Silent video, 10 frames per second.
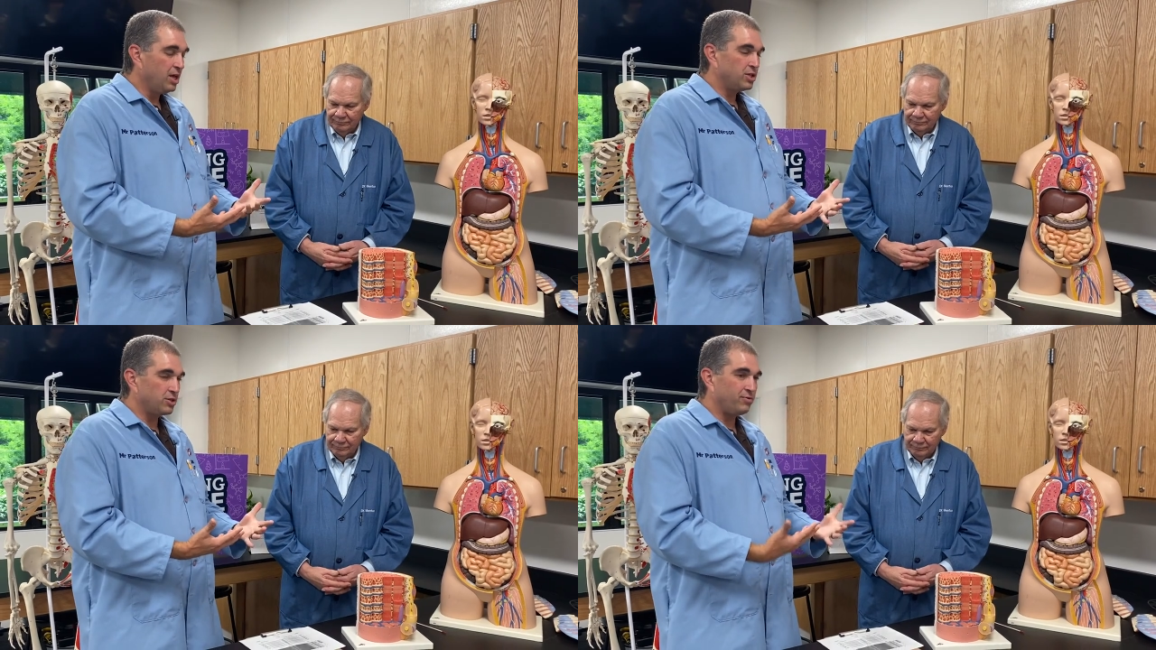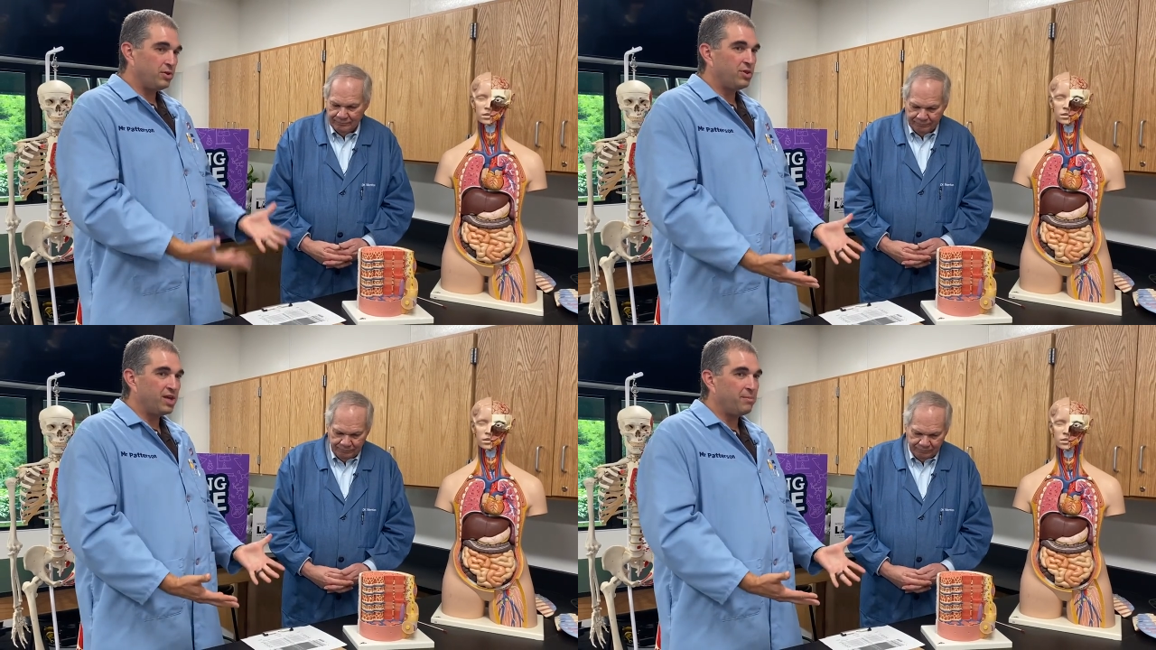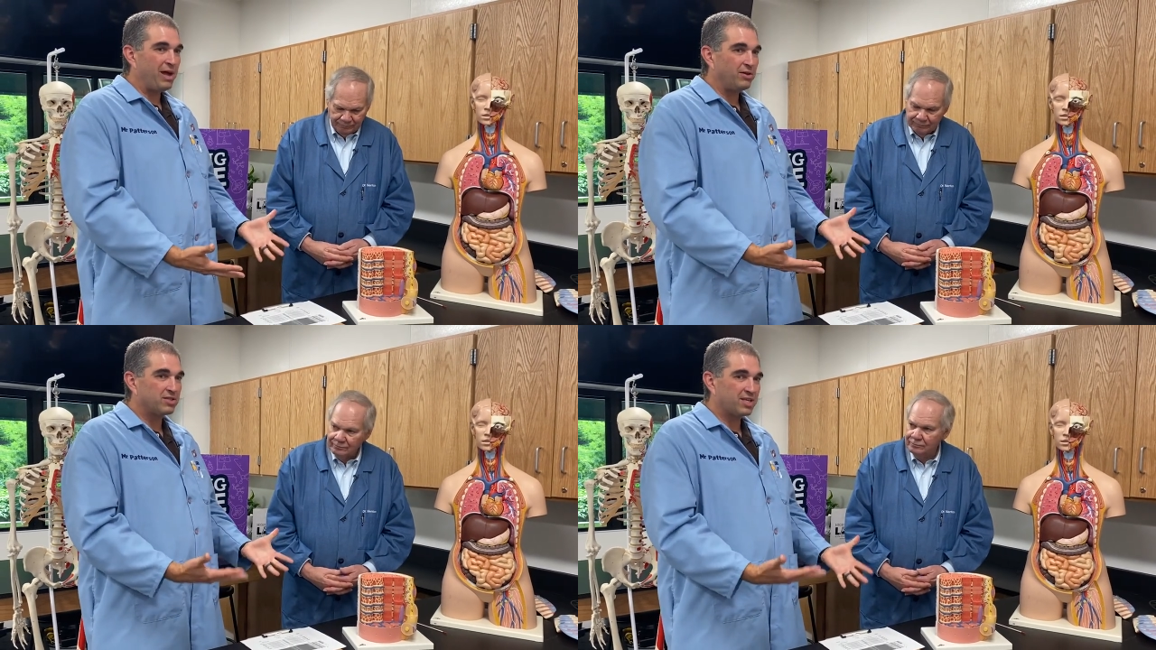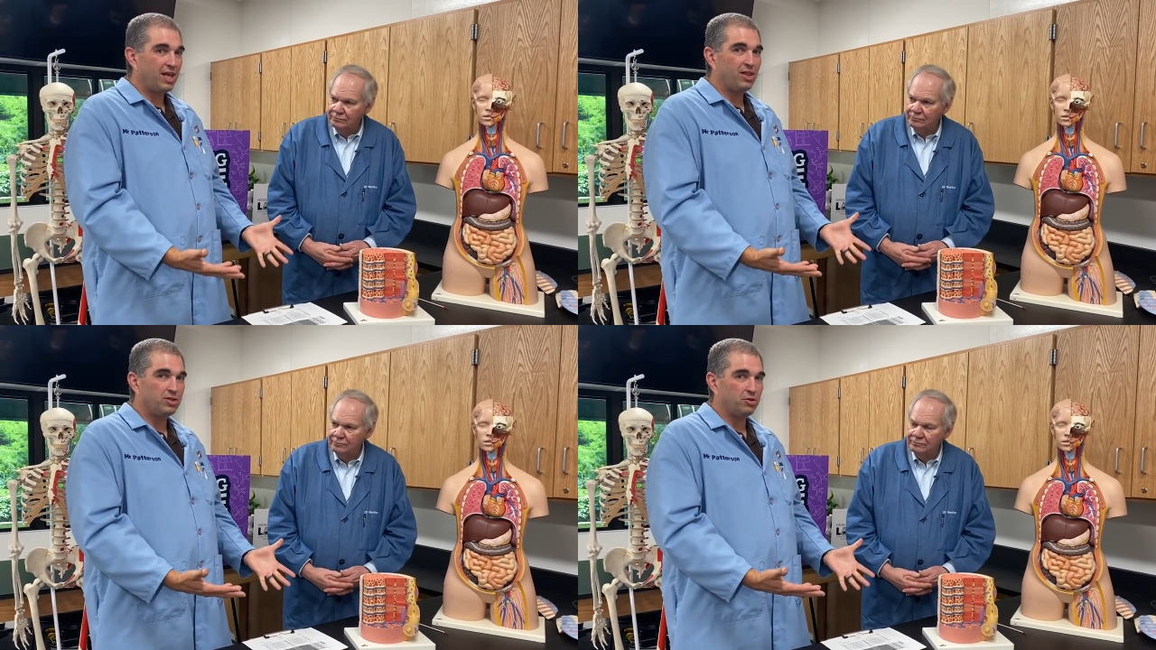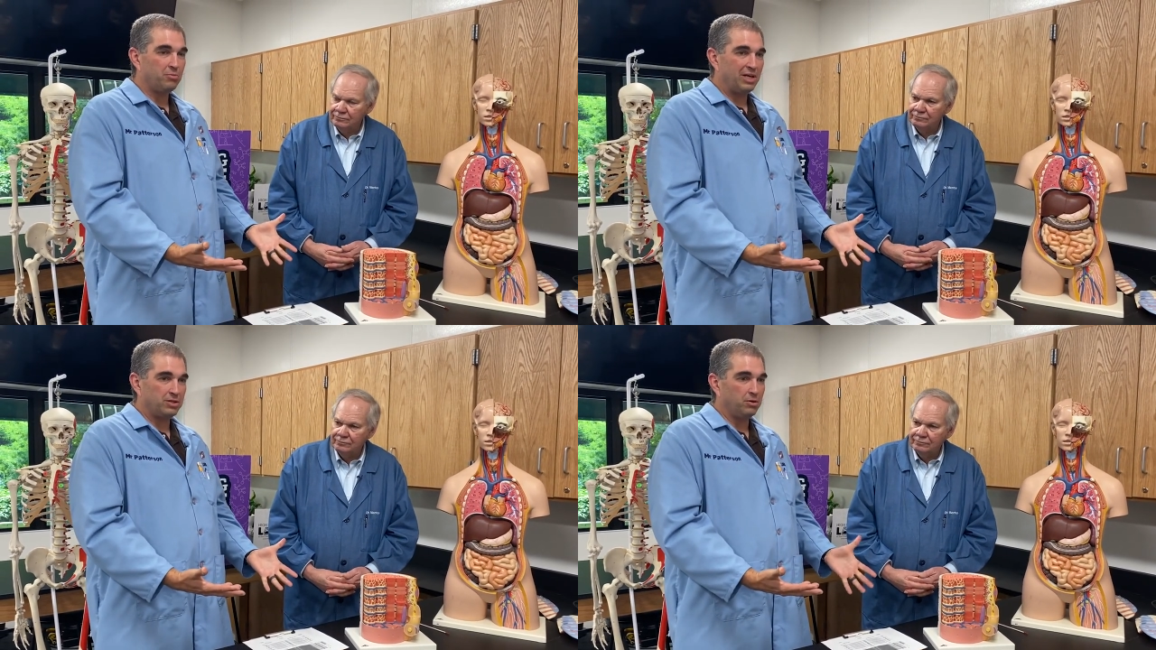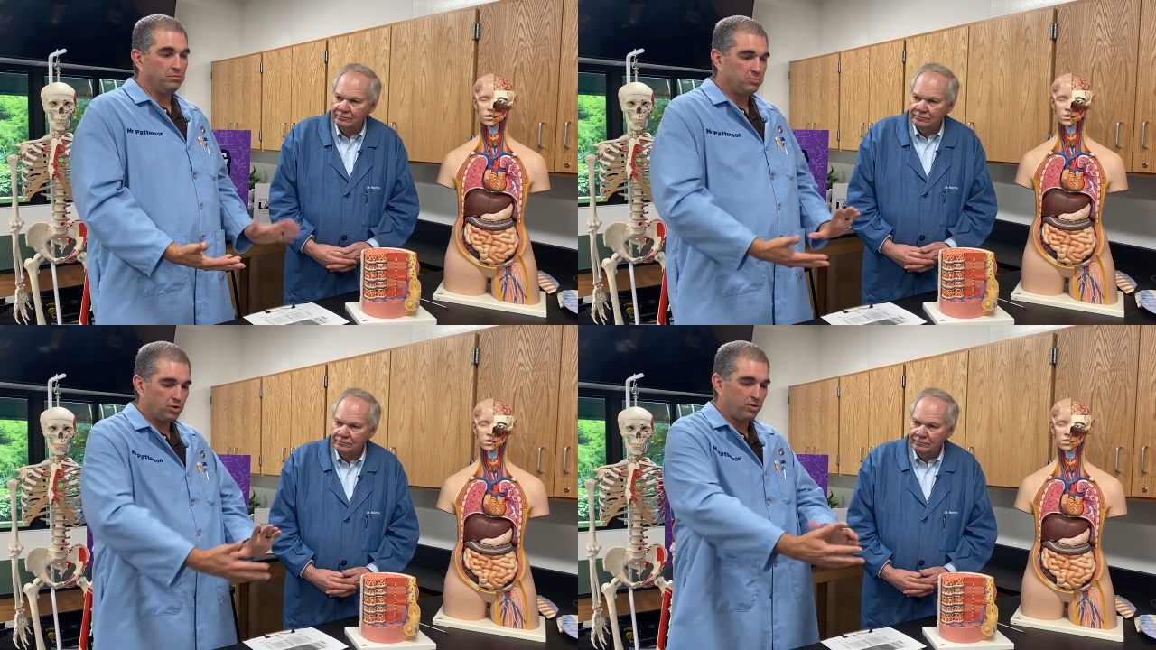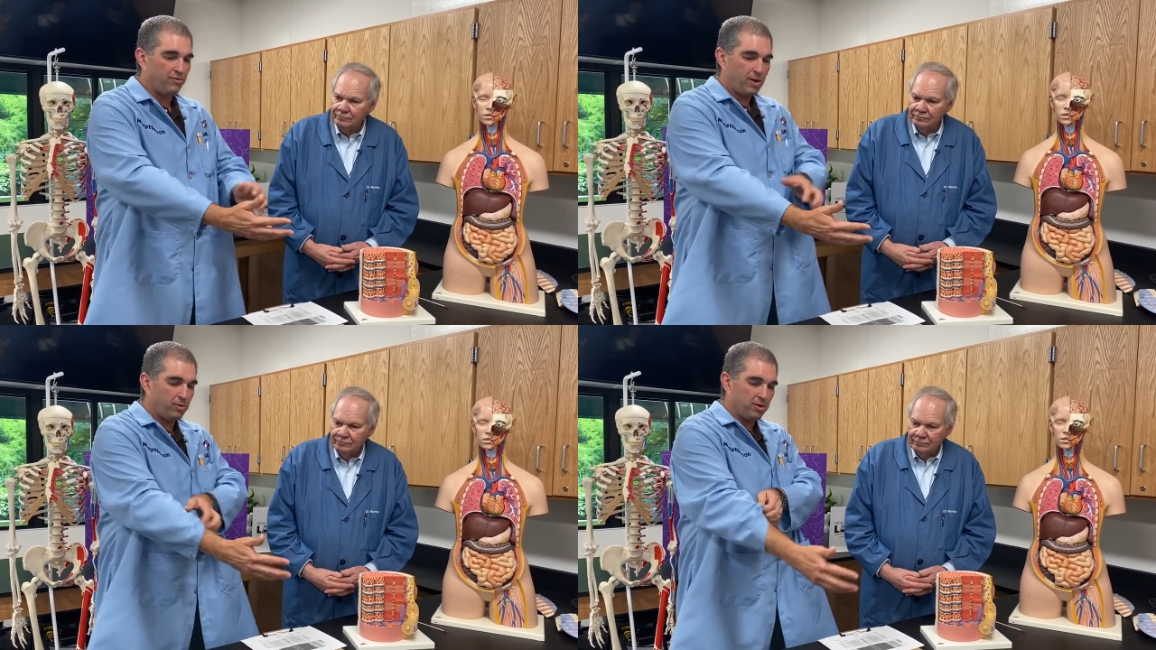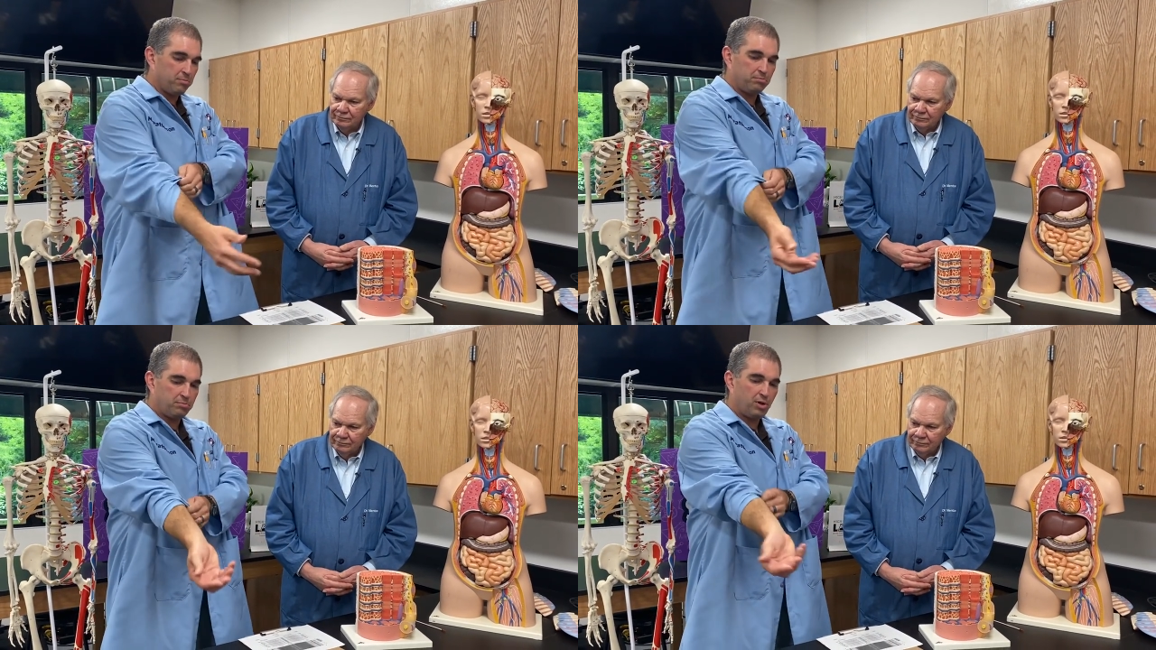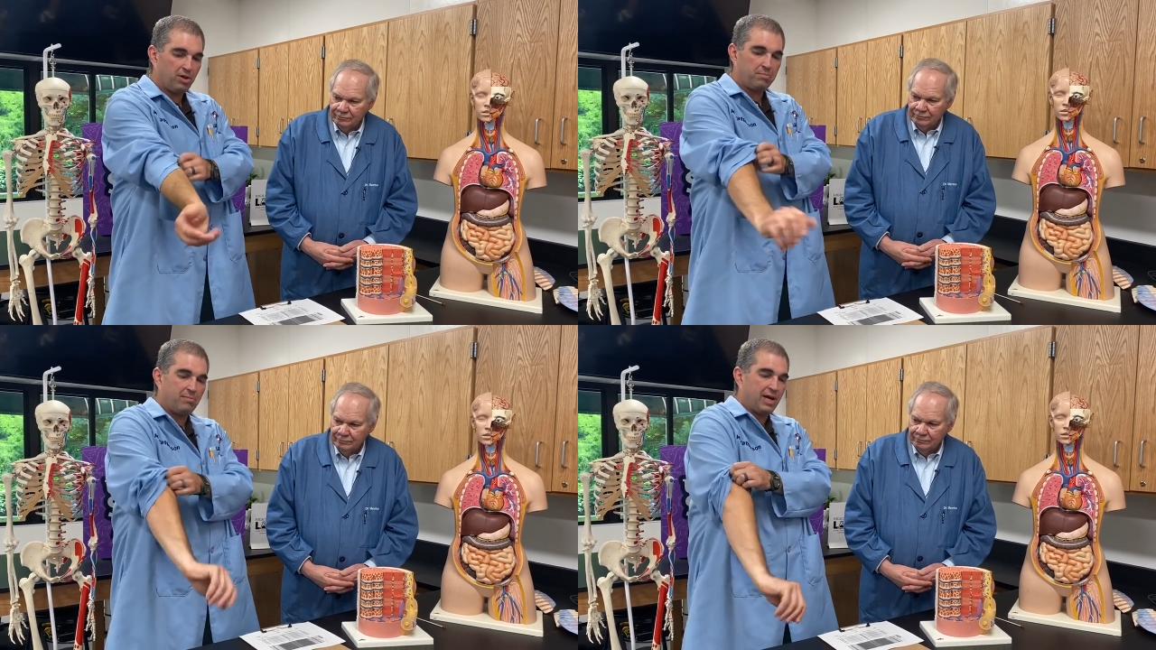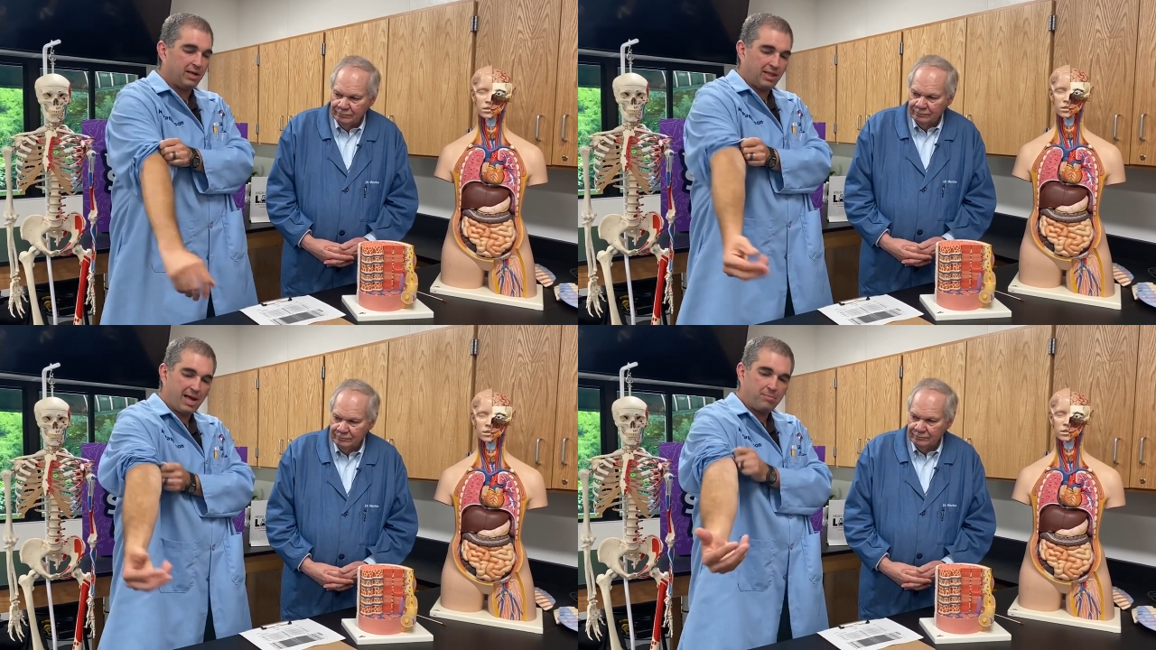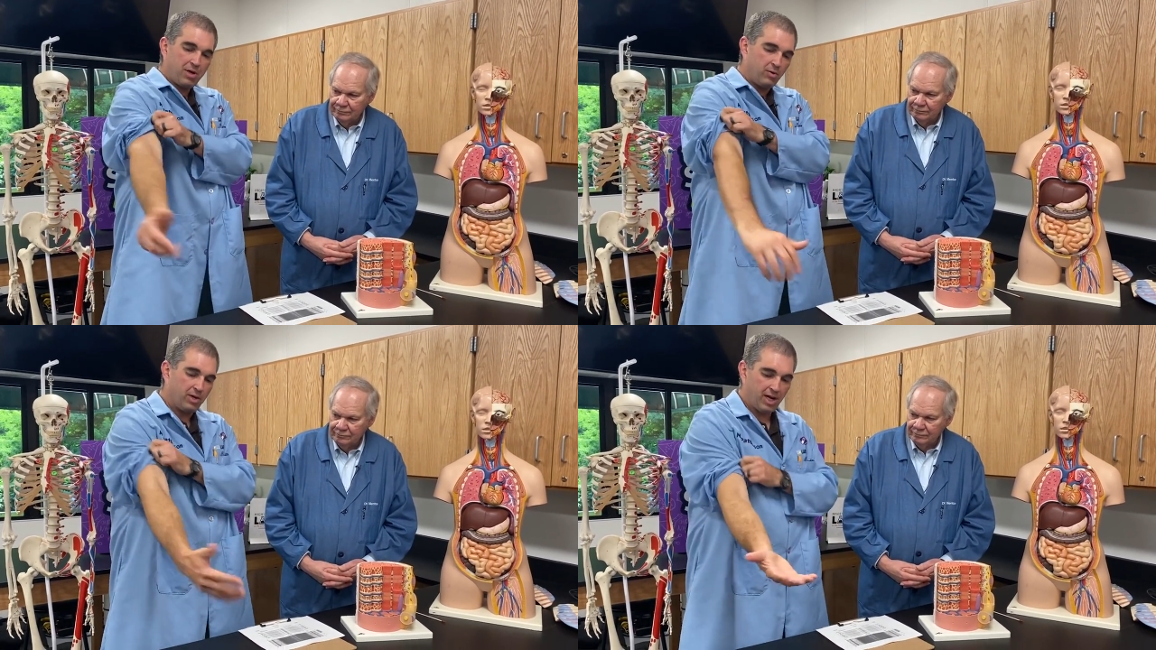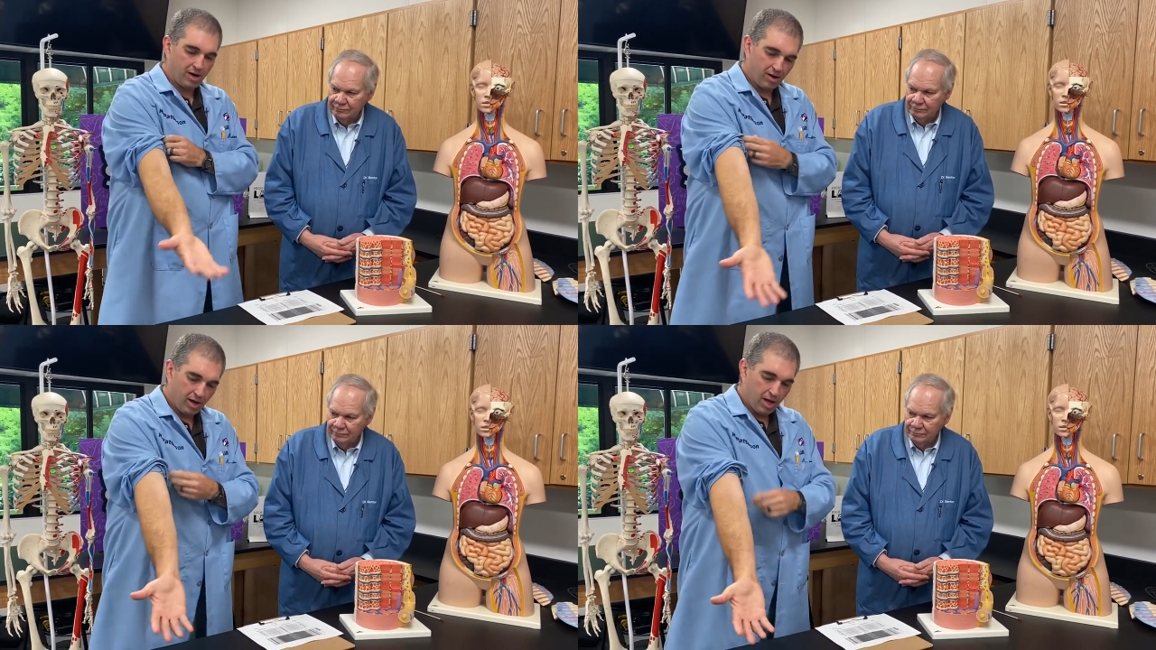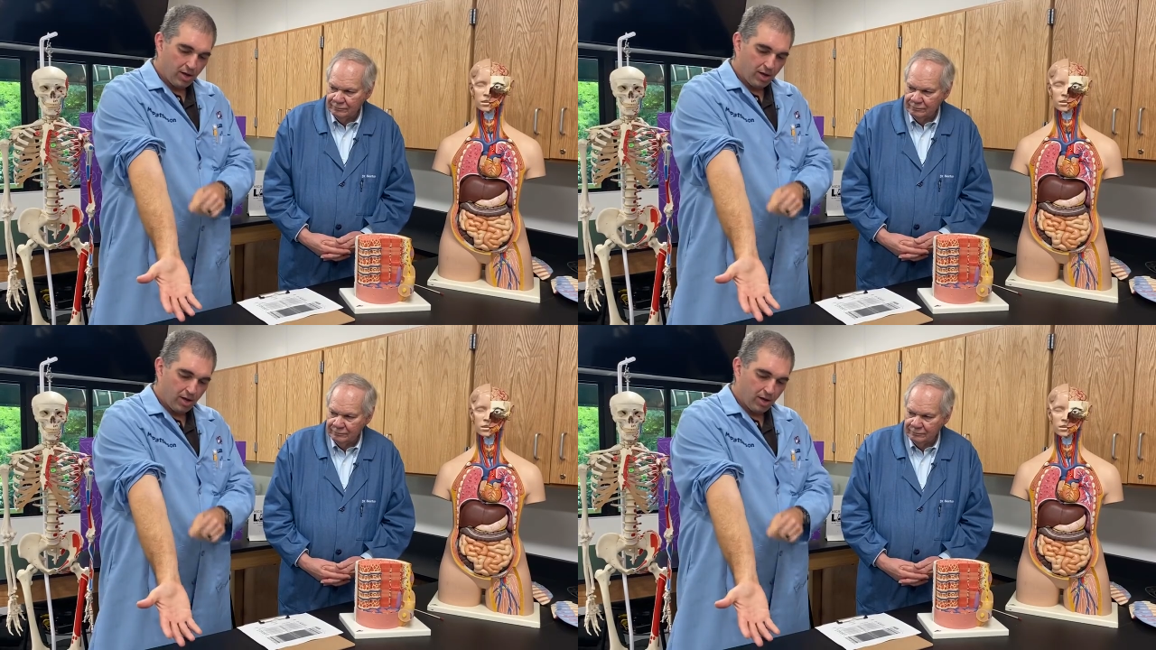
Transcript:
Speaker 1: So if you think about skeletal muscle, so if I were to pull up my lab coat here,